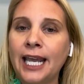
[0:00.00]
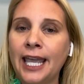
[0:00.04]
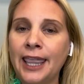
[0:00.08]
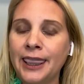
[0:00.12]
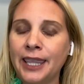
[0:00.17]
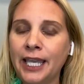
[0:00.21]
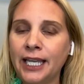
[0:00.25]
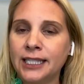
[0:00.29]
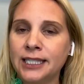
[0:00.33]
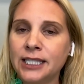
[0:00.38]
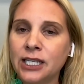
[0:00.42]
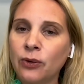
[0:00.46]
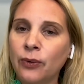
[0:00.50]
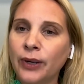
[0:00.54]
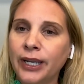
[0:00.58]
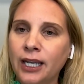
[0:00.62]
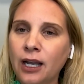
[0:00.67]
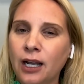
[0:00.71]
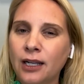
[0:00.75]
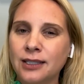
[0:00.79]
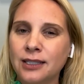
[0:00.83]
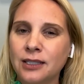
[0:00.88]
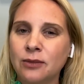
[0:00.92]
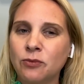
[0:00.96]
and that's how I
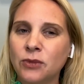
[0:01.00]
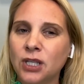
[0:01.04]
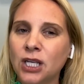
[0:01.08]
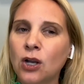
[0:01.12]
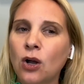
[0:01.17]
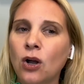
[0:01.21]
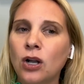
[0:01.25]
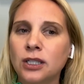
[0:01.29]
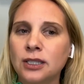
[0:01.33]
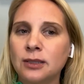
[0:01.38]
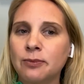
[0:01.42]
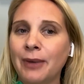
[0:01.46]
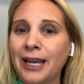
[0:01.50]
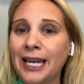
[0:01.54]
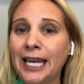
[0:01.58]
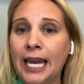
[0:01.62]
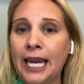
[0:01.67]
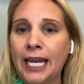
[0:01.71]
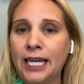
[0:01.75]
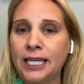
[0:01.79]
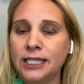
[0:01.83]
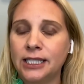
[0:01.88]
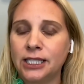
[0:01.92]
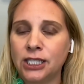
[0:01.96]
got something called my
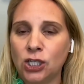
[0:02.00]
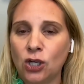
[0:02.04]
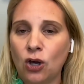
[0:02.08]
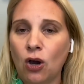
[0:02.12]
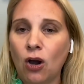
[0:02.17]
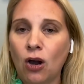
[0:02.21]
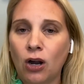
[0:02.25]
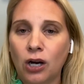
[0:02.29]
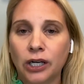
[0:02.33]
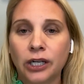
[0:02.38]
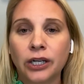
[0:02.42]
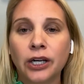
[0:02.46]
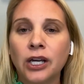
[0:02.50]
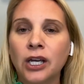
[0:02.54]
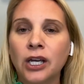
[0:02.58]
ATR.